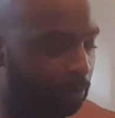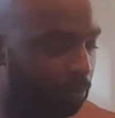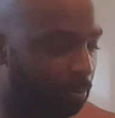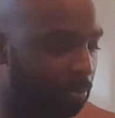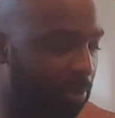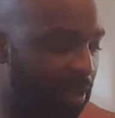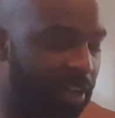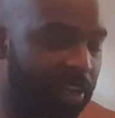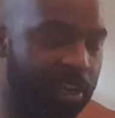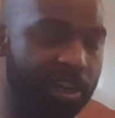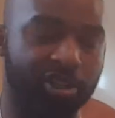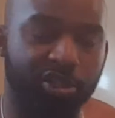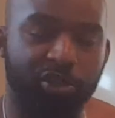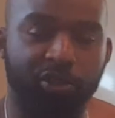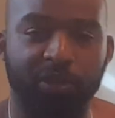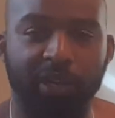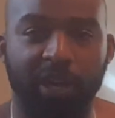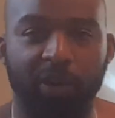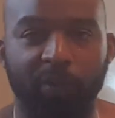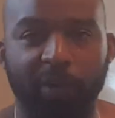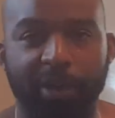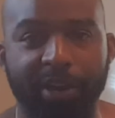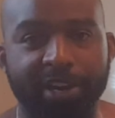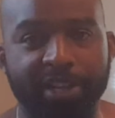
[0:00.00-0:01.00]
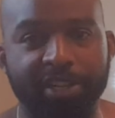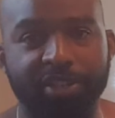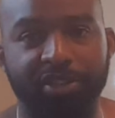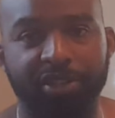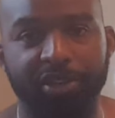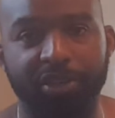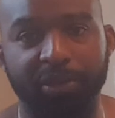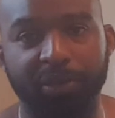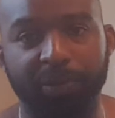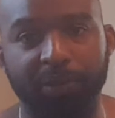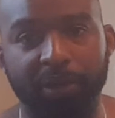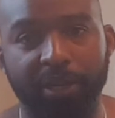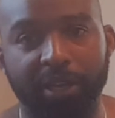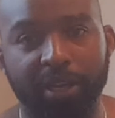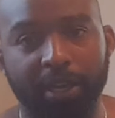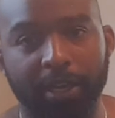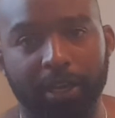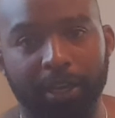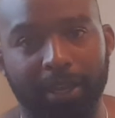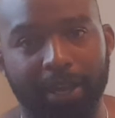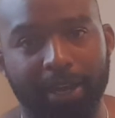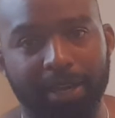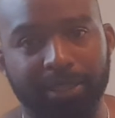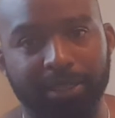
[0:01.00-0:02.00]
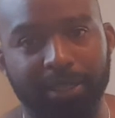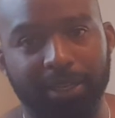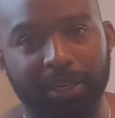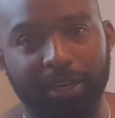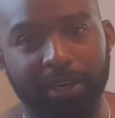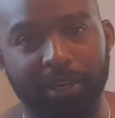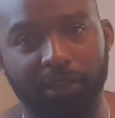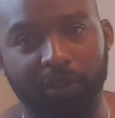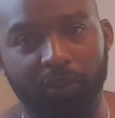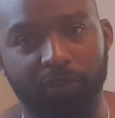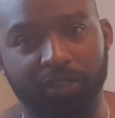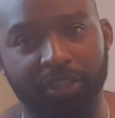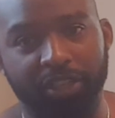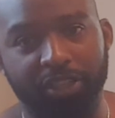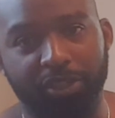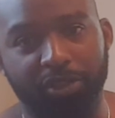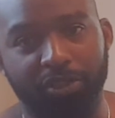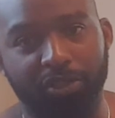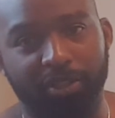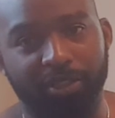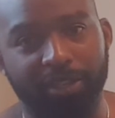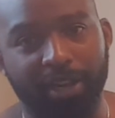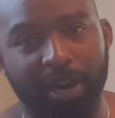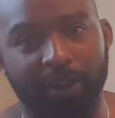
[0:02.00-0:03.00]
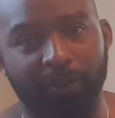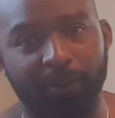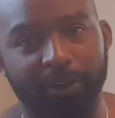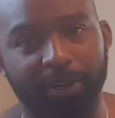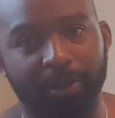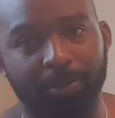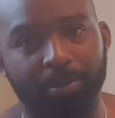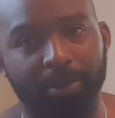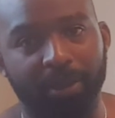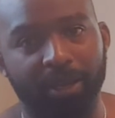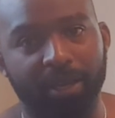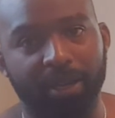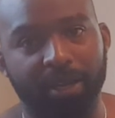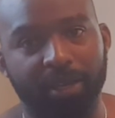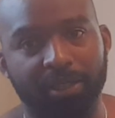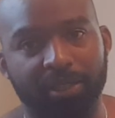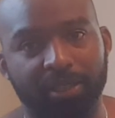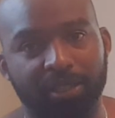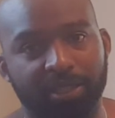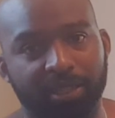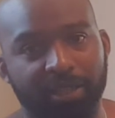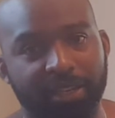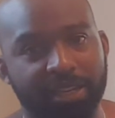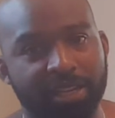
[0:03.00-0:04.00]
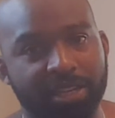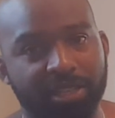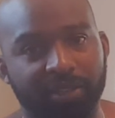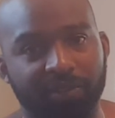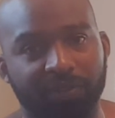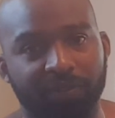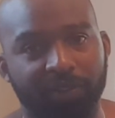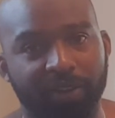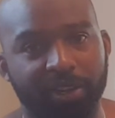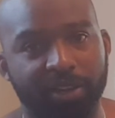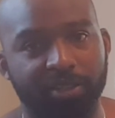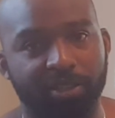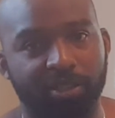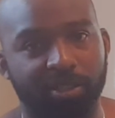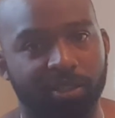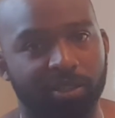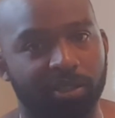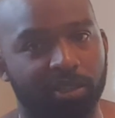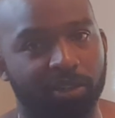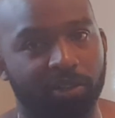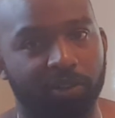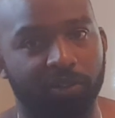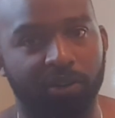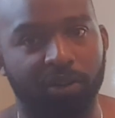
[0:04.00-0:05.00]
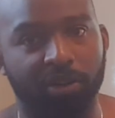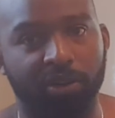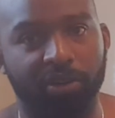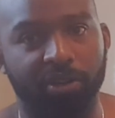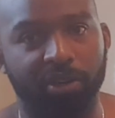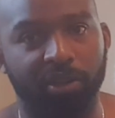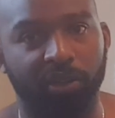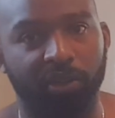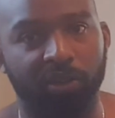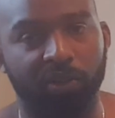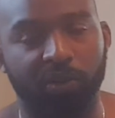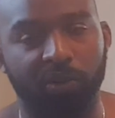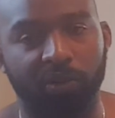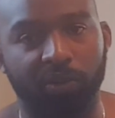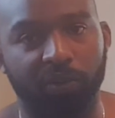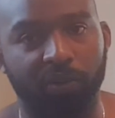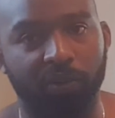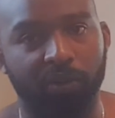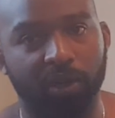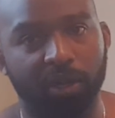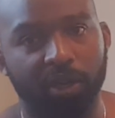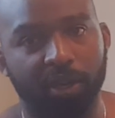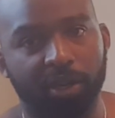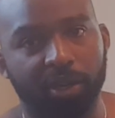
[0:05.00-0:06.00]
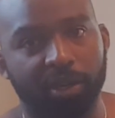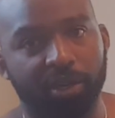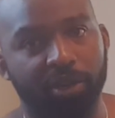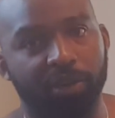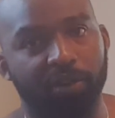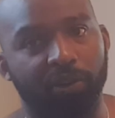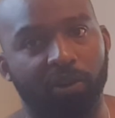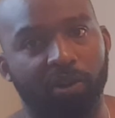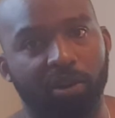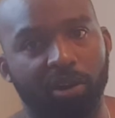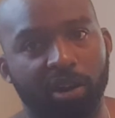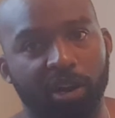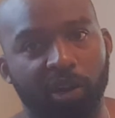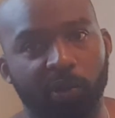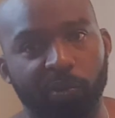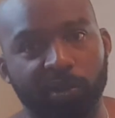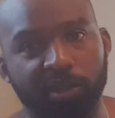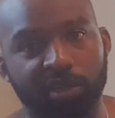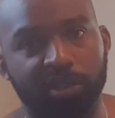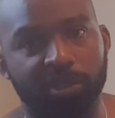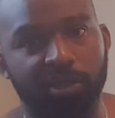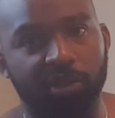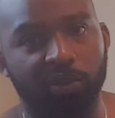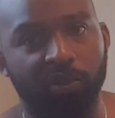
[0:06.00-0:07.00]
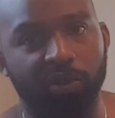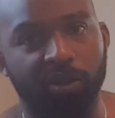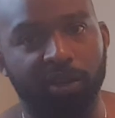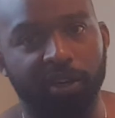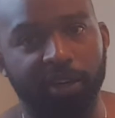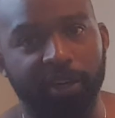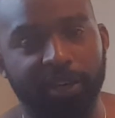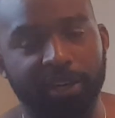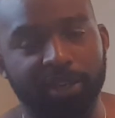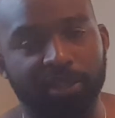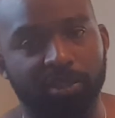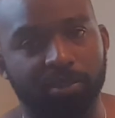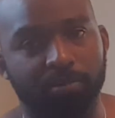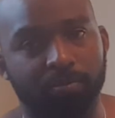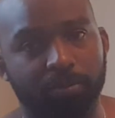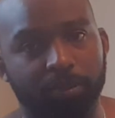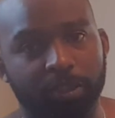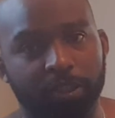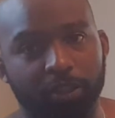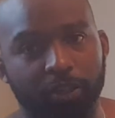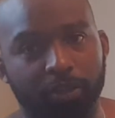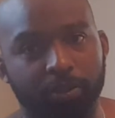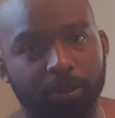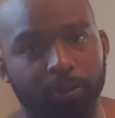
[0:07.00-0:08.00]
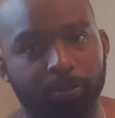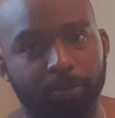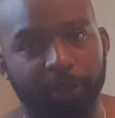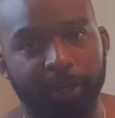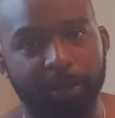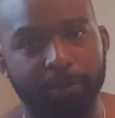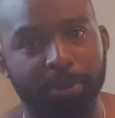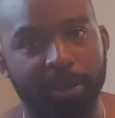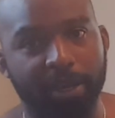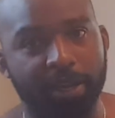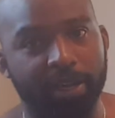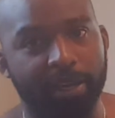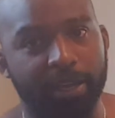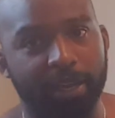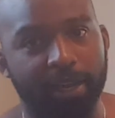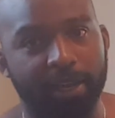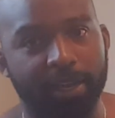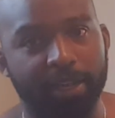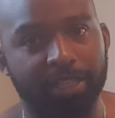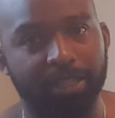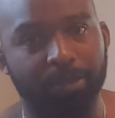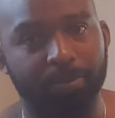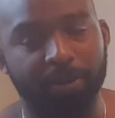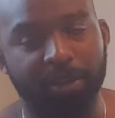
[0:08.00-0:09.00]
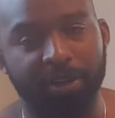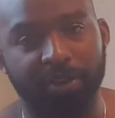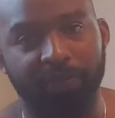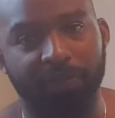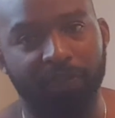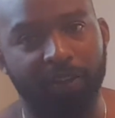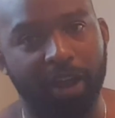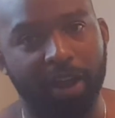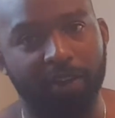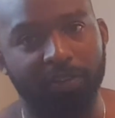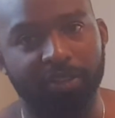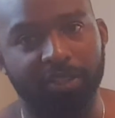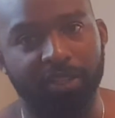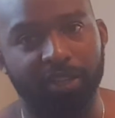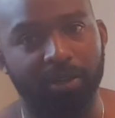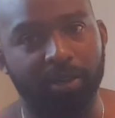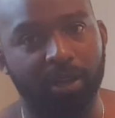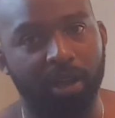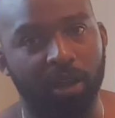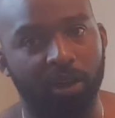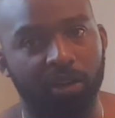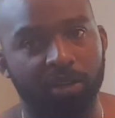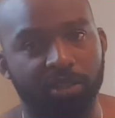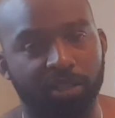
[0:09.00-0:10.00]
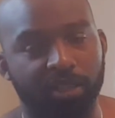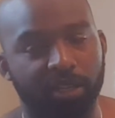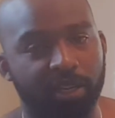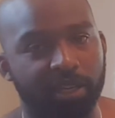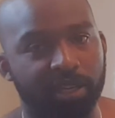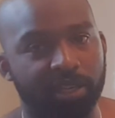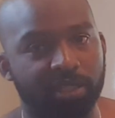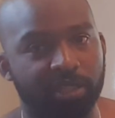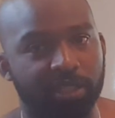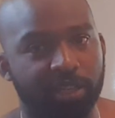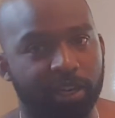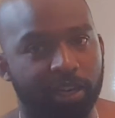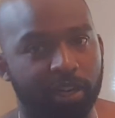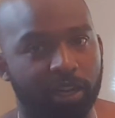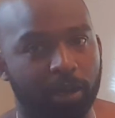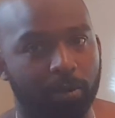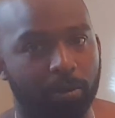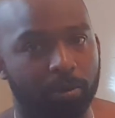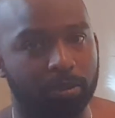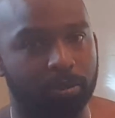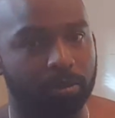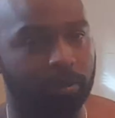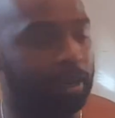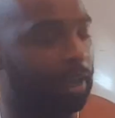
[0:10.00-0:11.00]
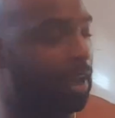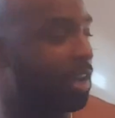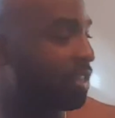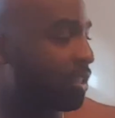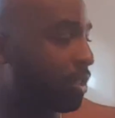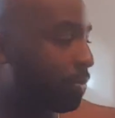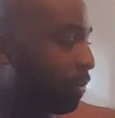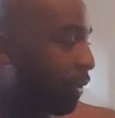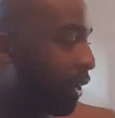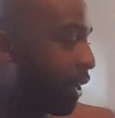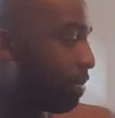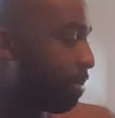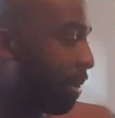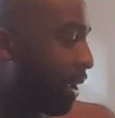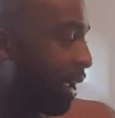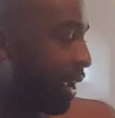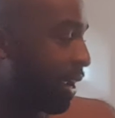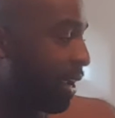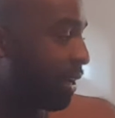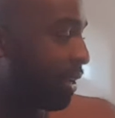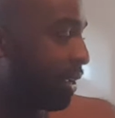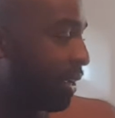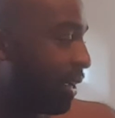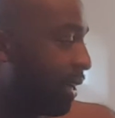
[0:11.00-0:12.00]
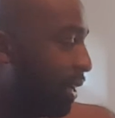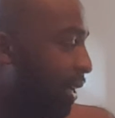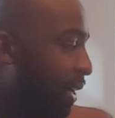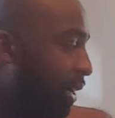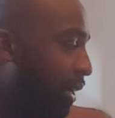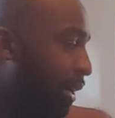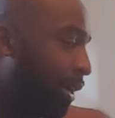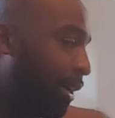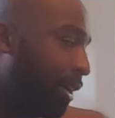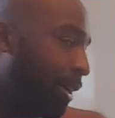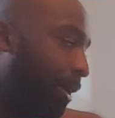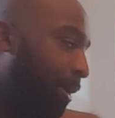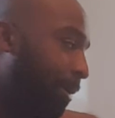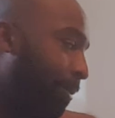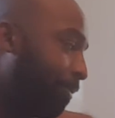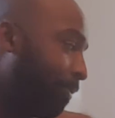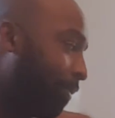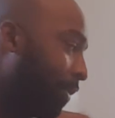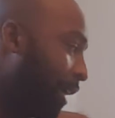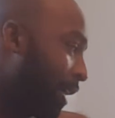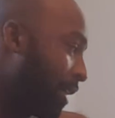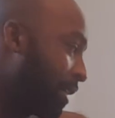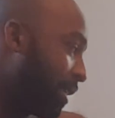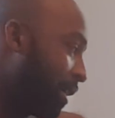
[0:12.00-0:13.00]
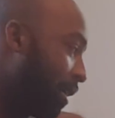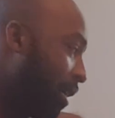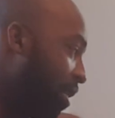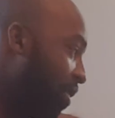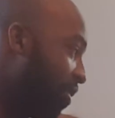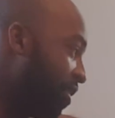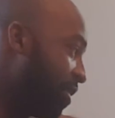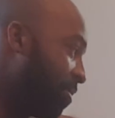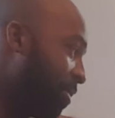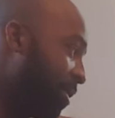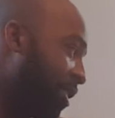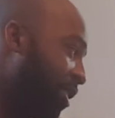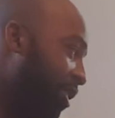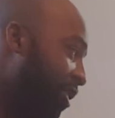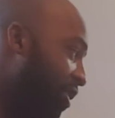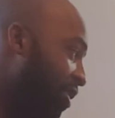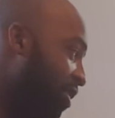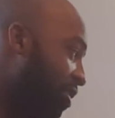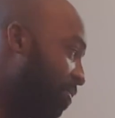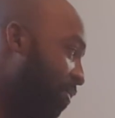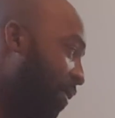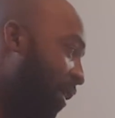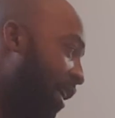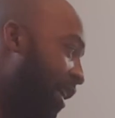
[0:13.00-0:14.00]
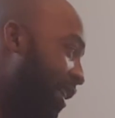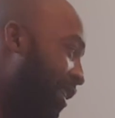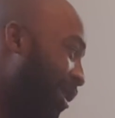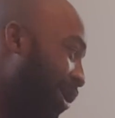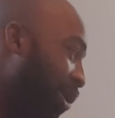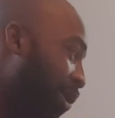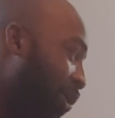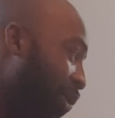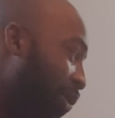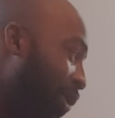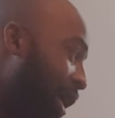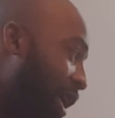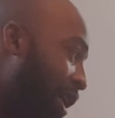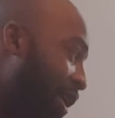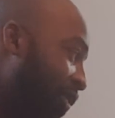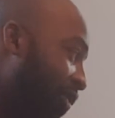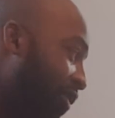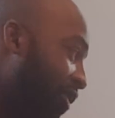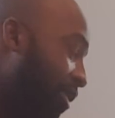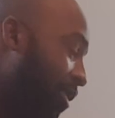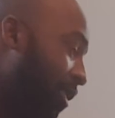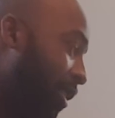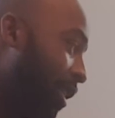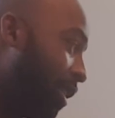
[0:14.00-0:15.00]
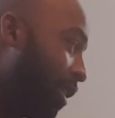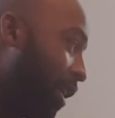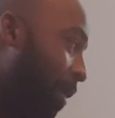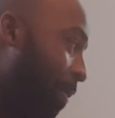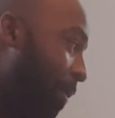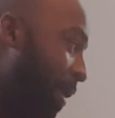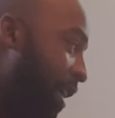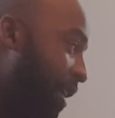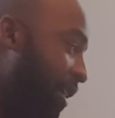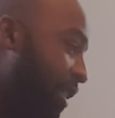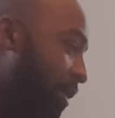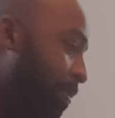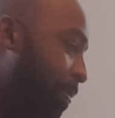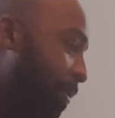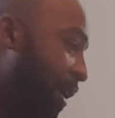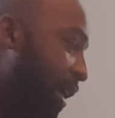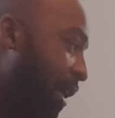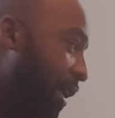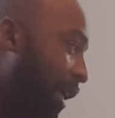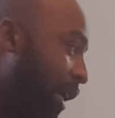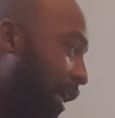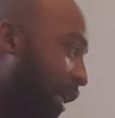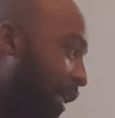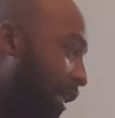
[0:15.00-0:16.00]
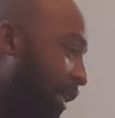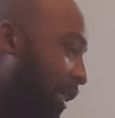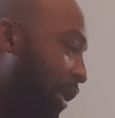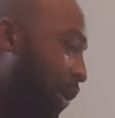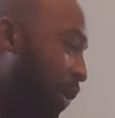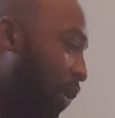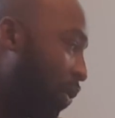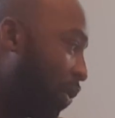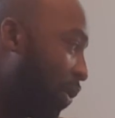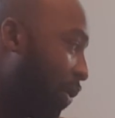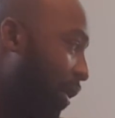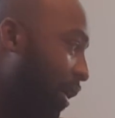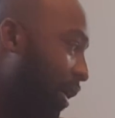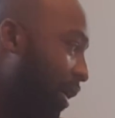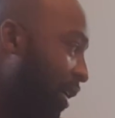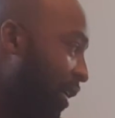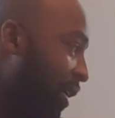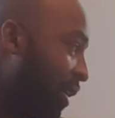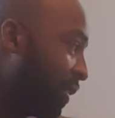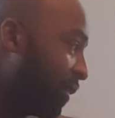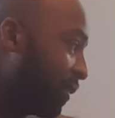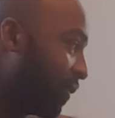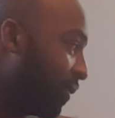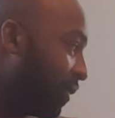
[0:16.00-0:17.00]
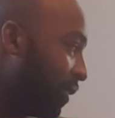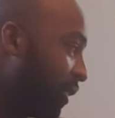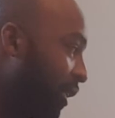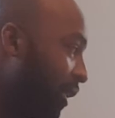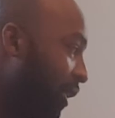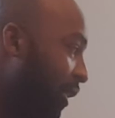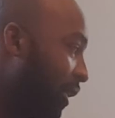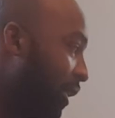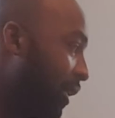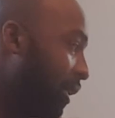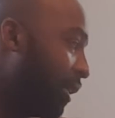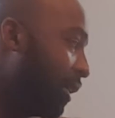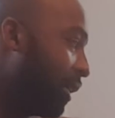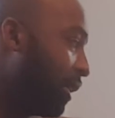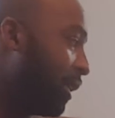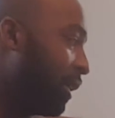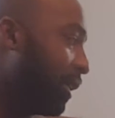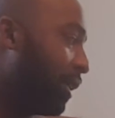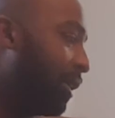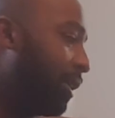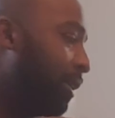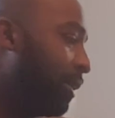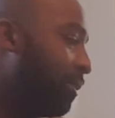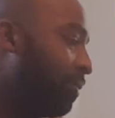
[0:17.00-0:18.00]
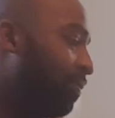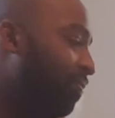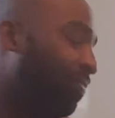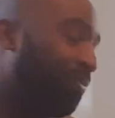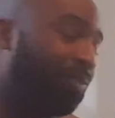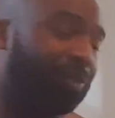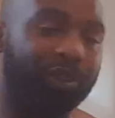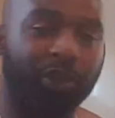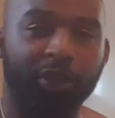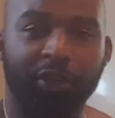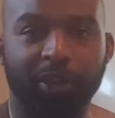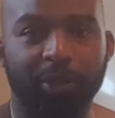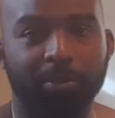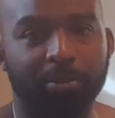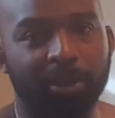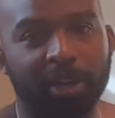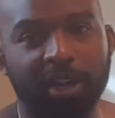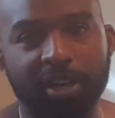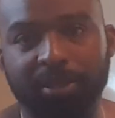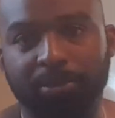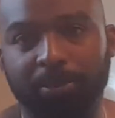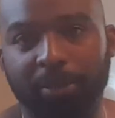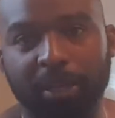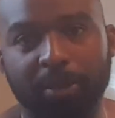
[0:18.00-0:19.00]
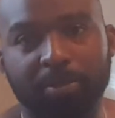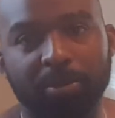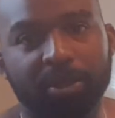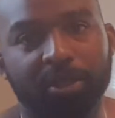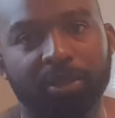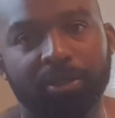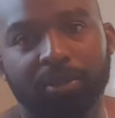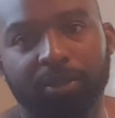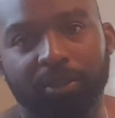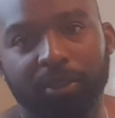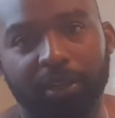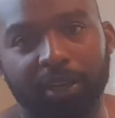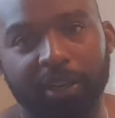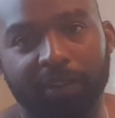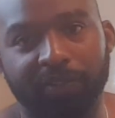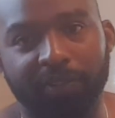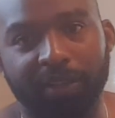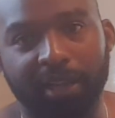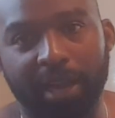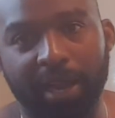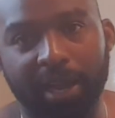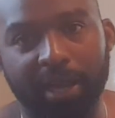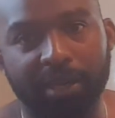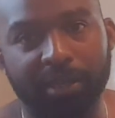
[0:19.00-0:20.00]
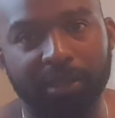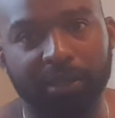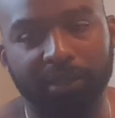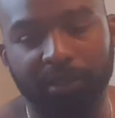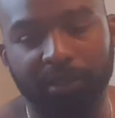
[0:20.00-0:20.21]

big issues I ran into. Like I said, those issues are not really big. It's just an easy fix. Just, go to your local, hardware store and get some, spray paint cans. Spend the $5 or $10 it is to get a couple of cans of spray paint. Like I said, all these materials probably total off. I may have spent a total of $30 maybe, if that.